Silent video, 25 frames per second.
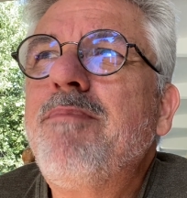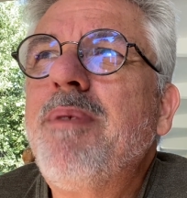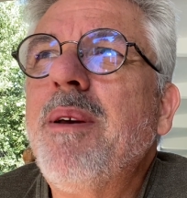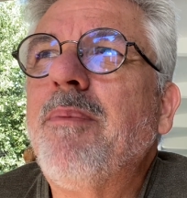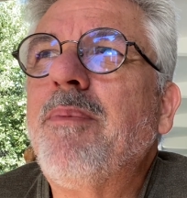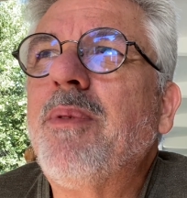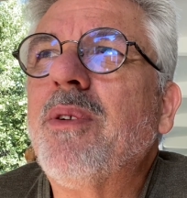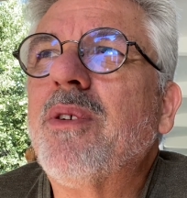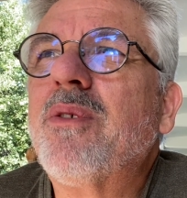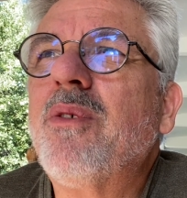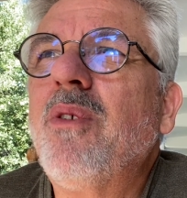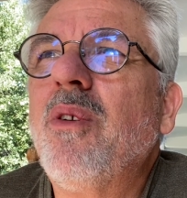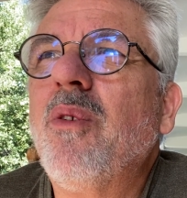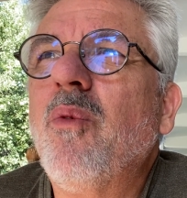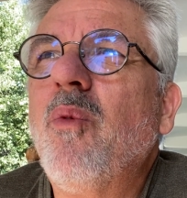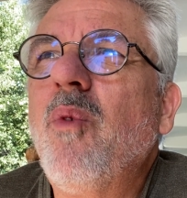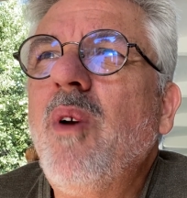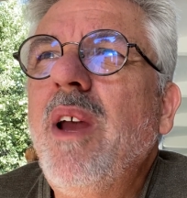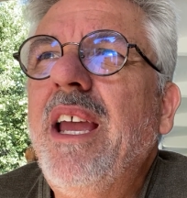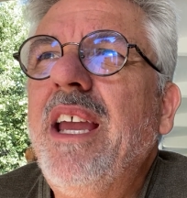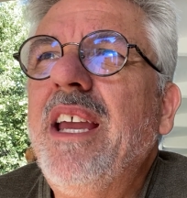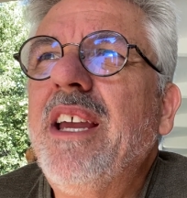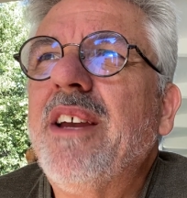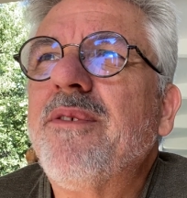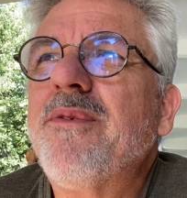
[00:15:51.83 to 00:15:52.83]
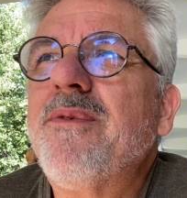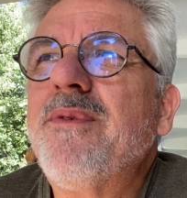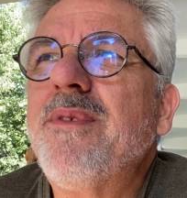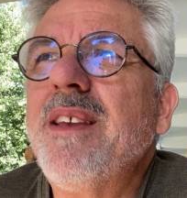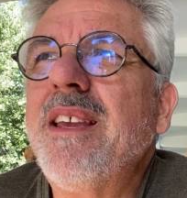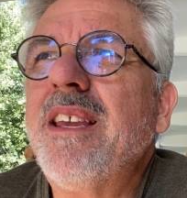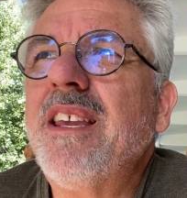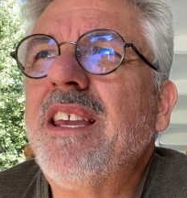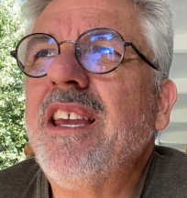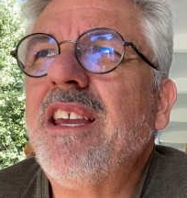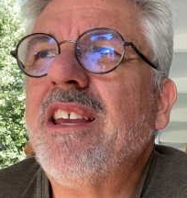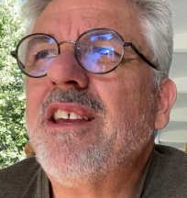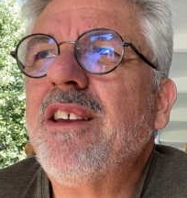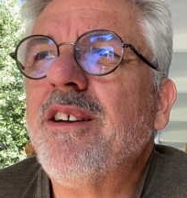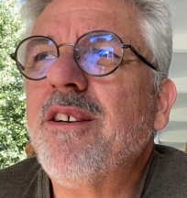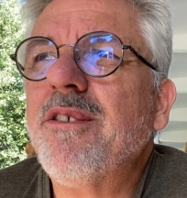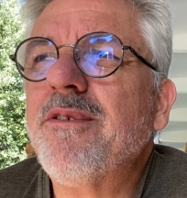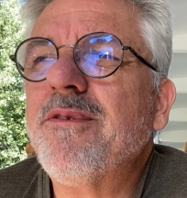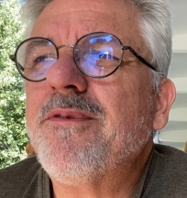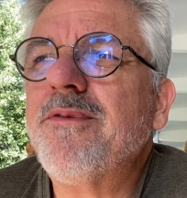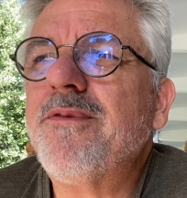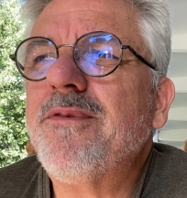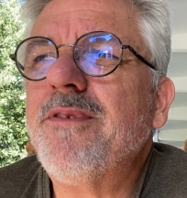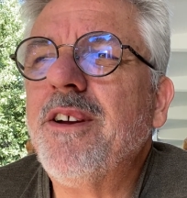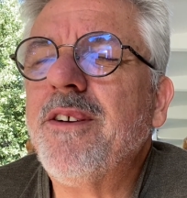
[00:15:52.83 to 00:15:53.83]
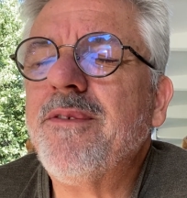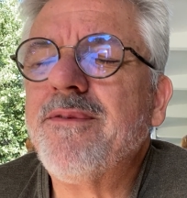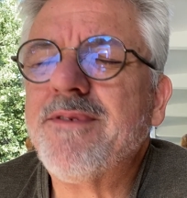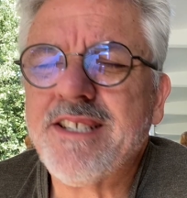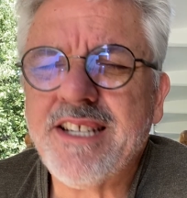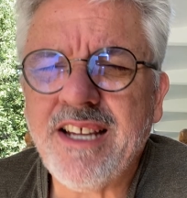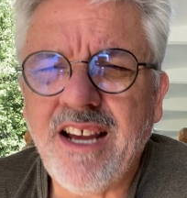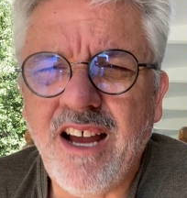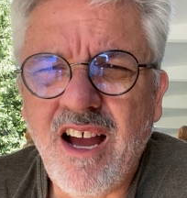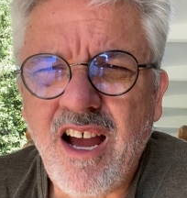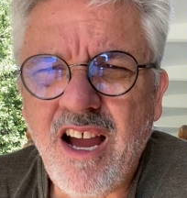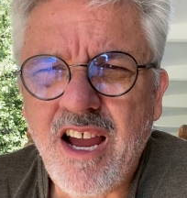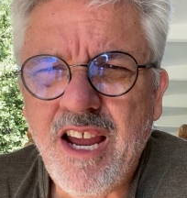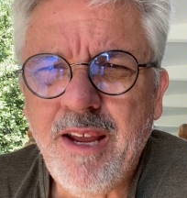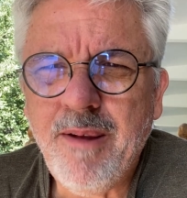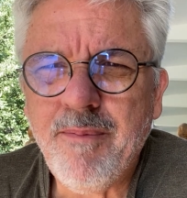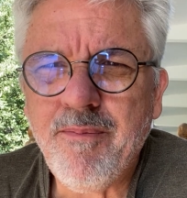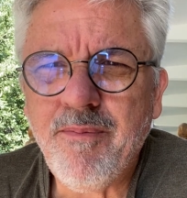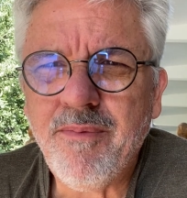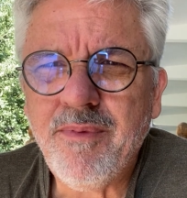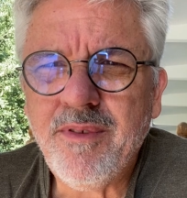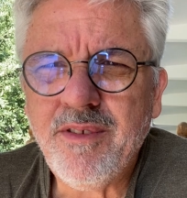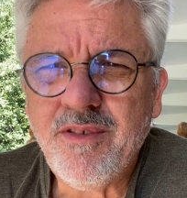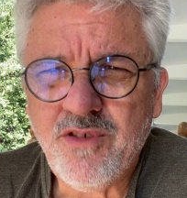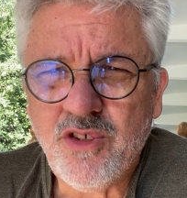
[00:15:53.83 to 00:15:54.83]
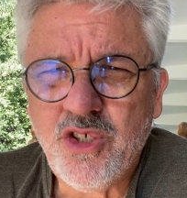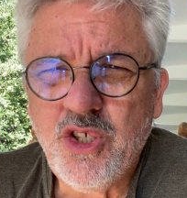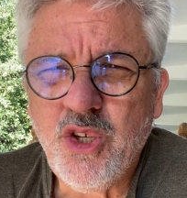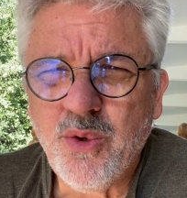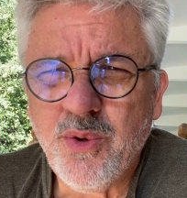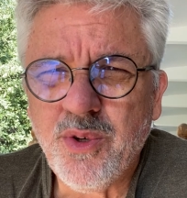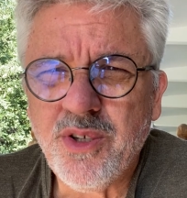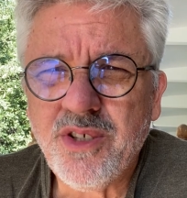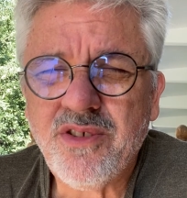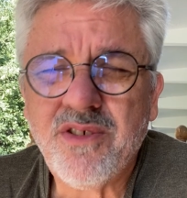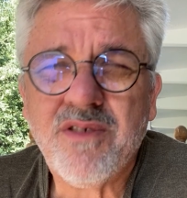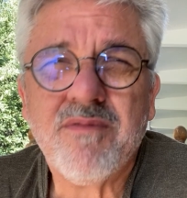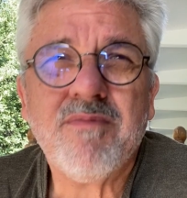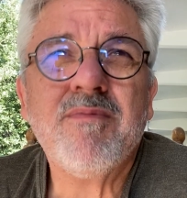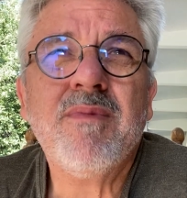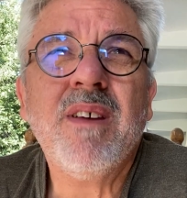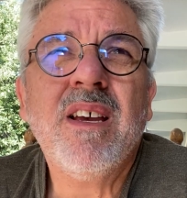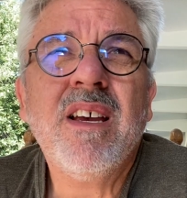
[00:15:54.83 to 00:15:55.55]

biblical way of thinking of time, Jewish